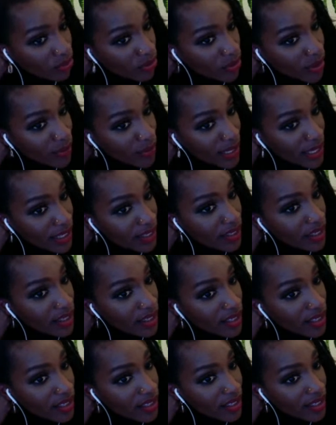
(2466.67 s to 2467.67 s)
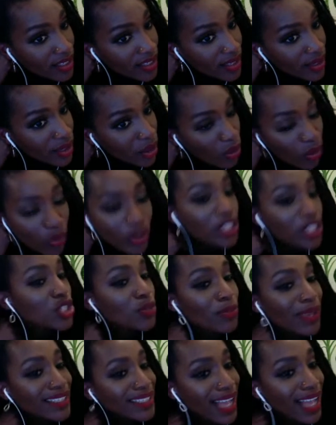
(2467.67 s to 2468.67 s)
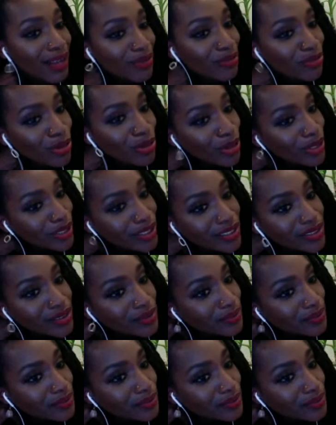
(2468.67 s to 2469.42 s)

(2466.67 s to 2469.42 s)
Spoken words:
Who did you make time for?